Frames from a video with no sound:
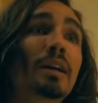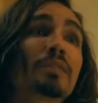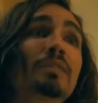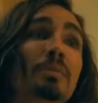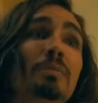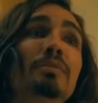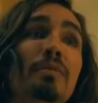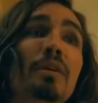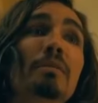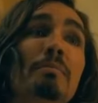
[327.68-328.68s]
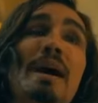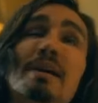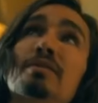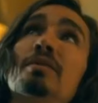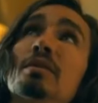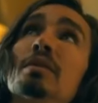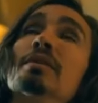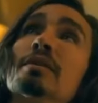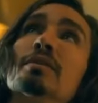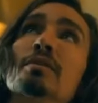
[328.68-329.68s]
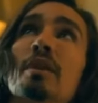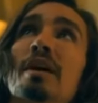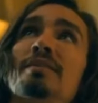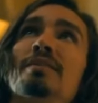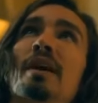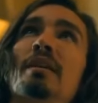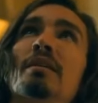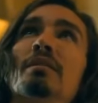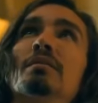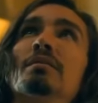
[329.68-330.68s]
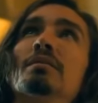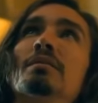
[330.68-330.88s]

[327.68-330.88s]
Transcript: can actually be very masculine in the right setting.